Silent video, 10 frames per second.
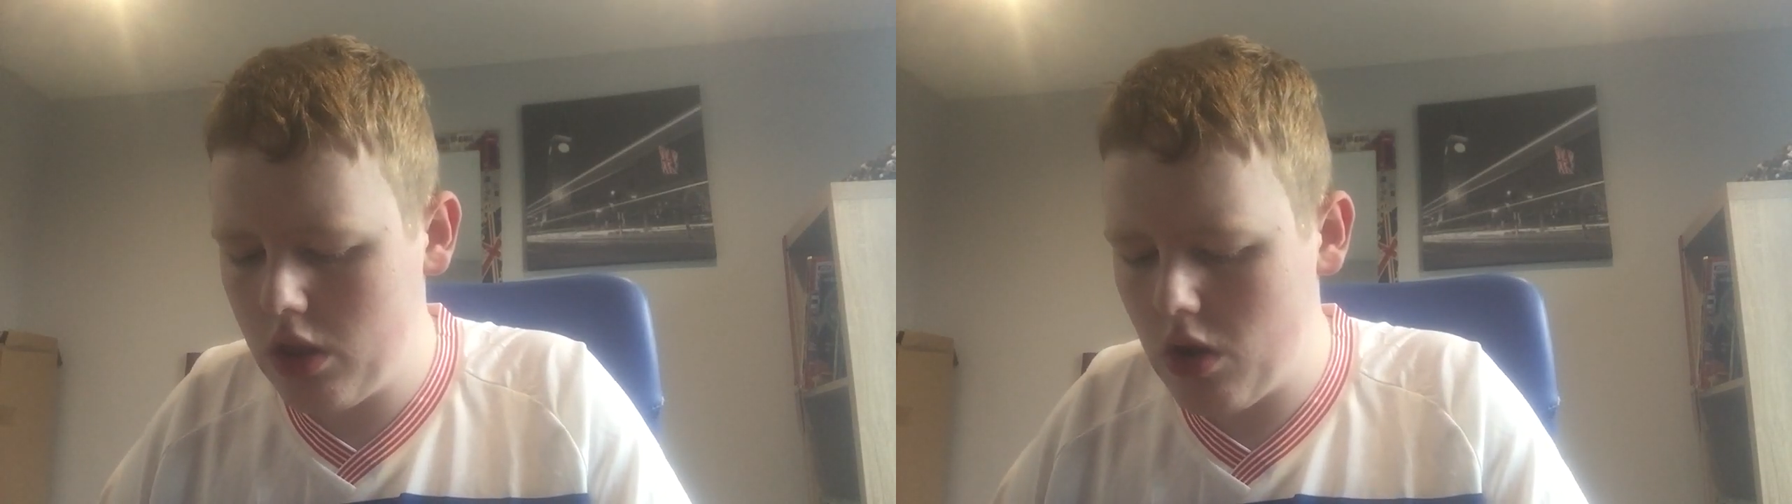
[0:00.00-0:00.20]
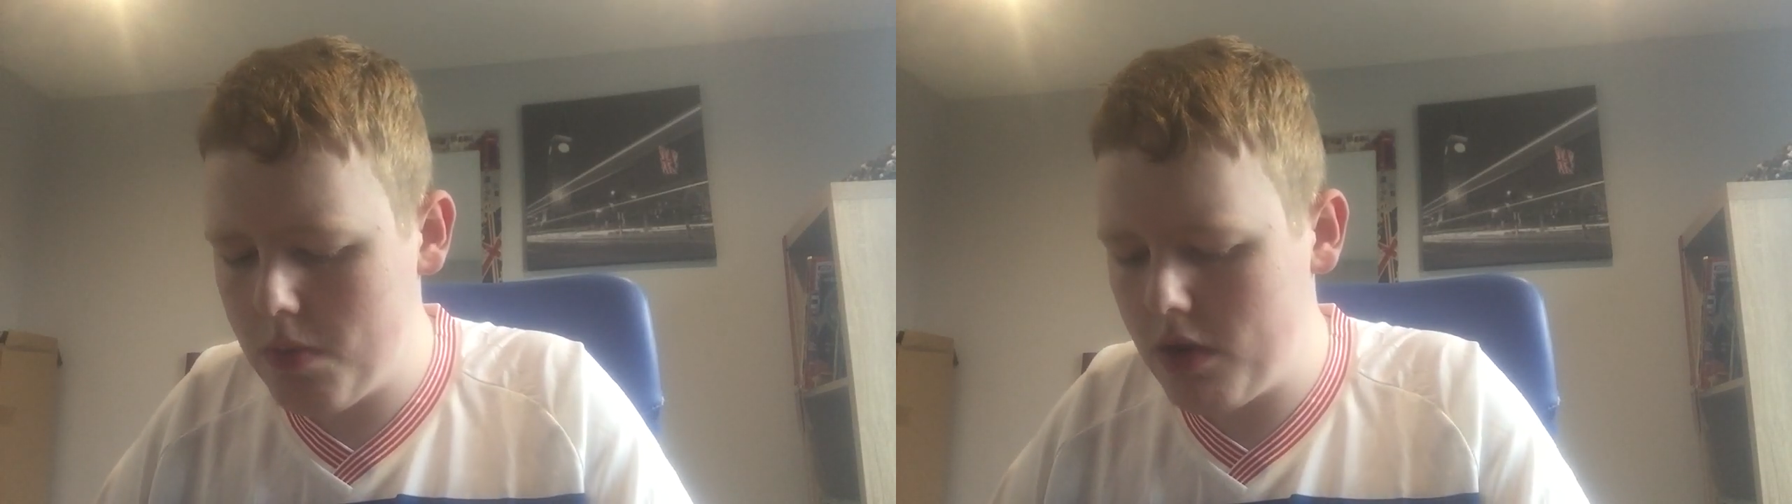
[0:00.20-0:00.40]

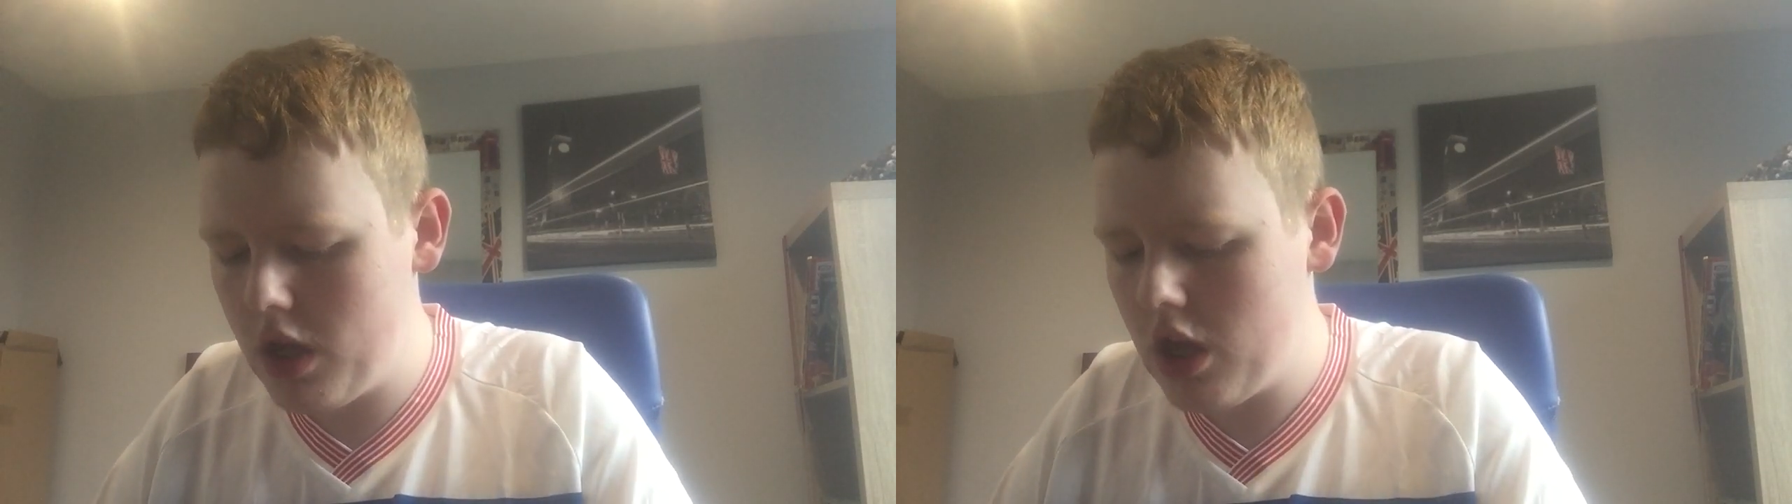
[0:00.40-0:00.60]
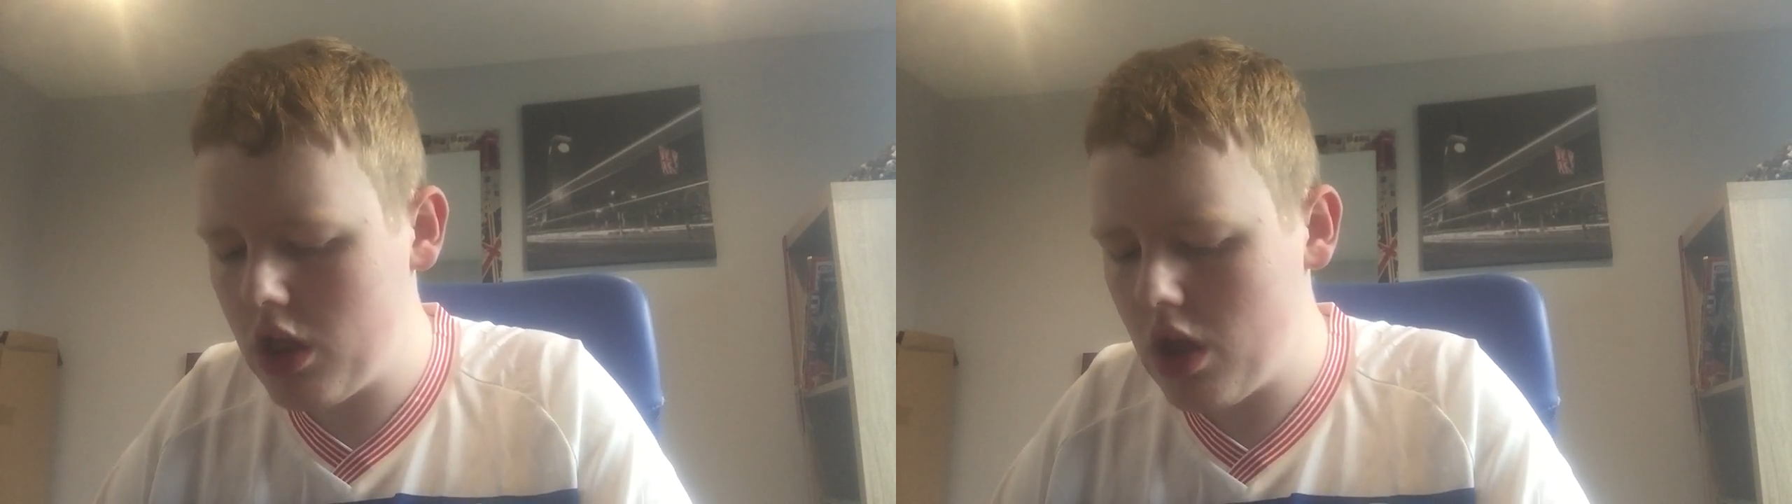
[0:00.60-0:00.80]
open
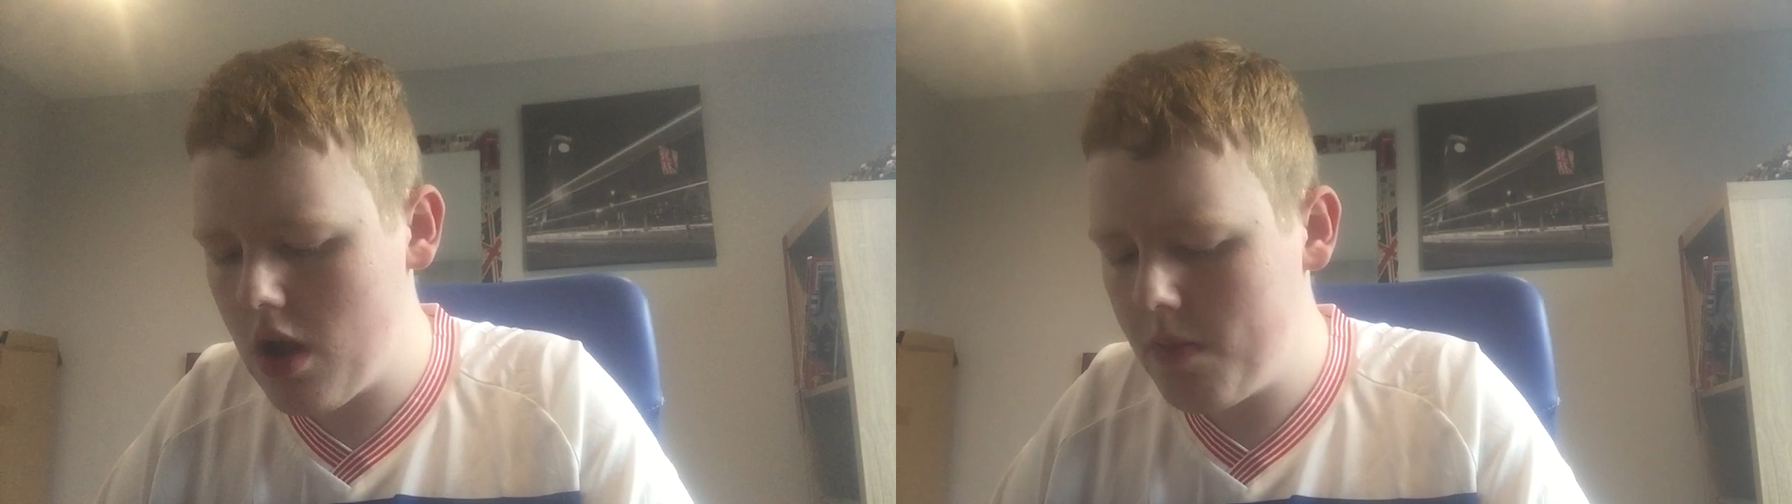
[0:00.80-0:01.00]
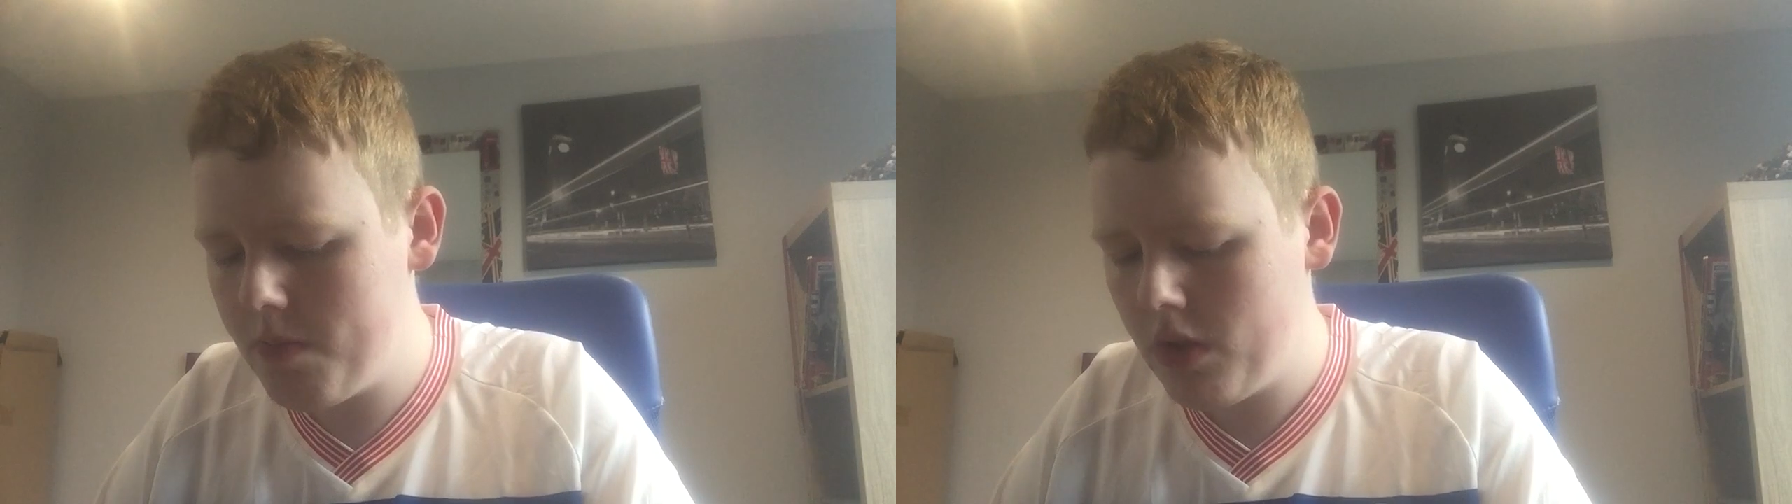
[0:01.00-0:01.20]
this.
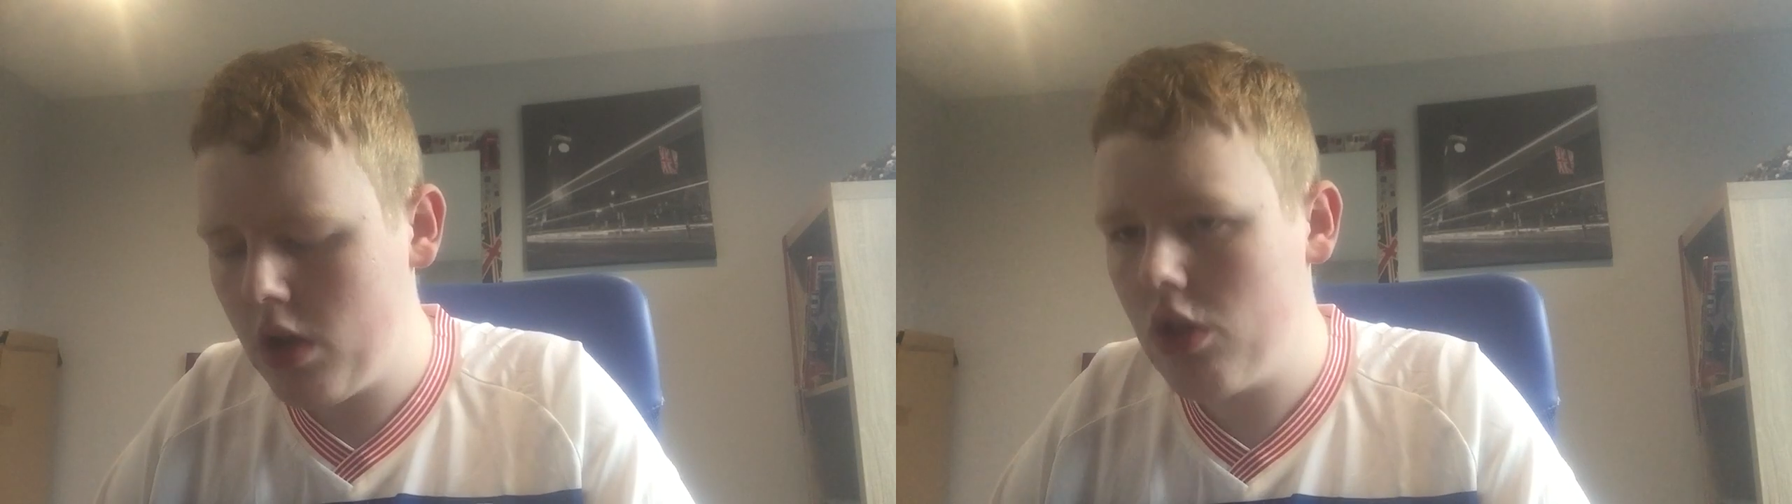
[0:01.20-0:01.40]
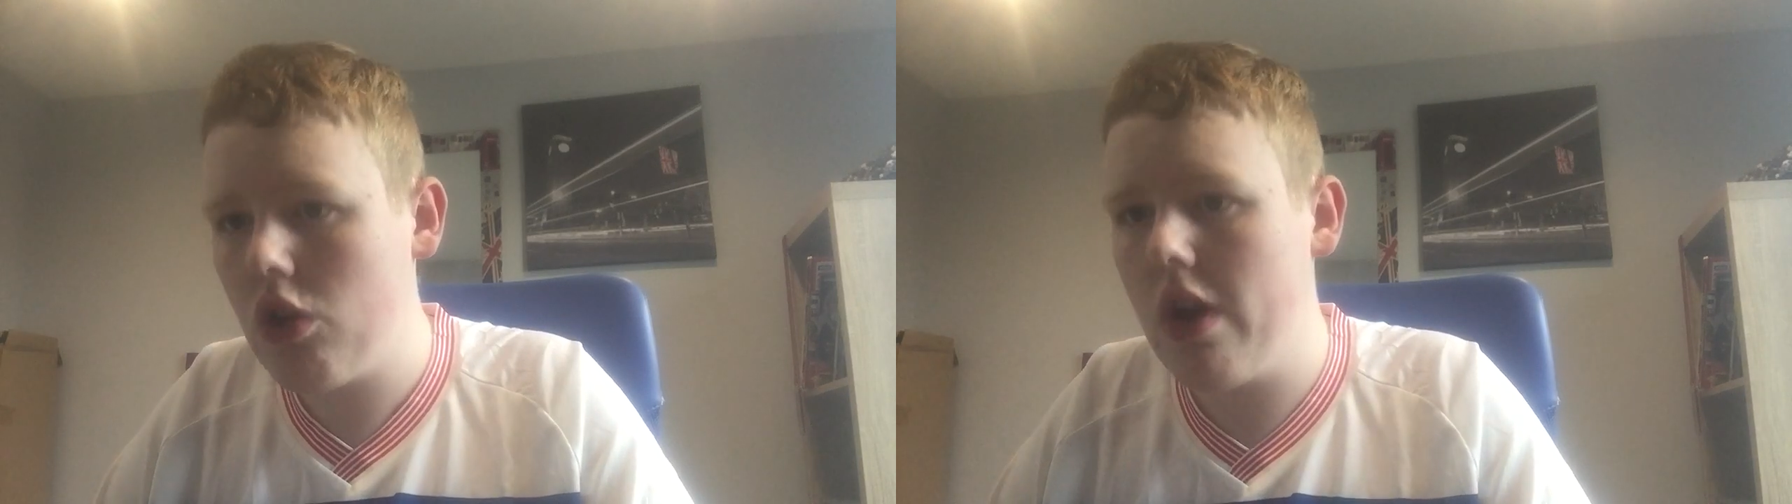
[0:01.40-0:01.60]
Um,
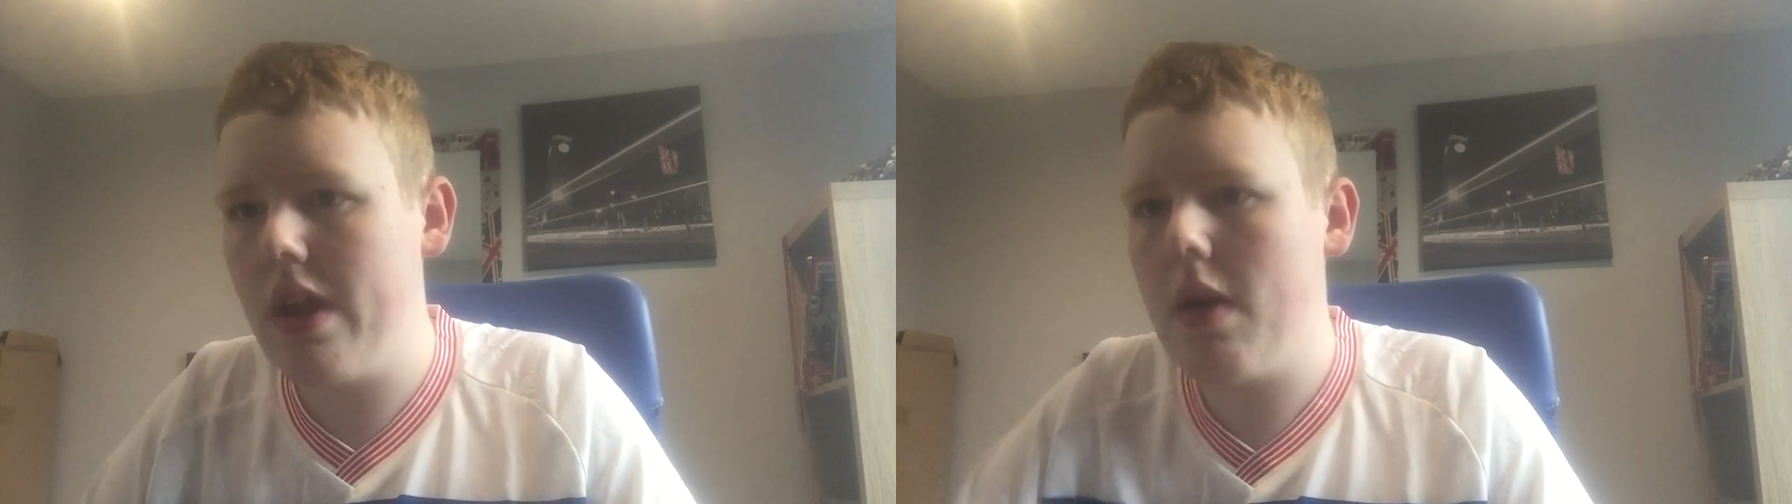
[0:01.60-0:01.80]
sorry,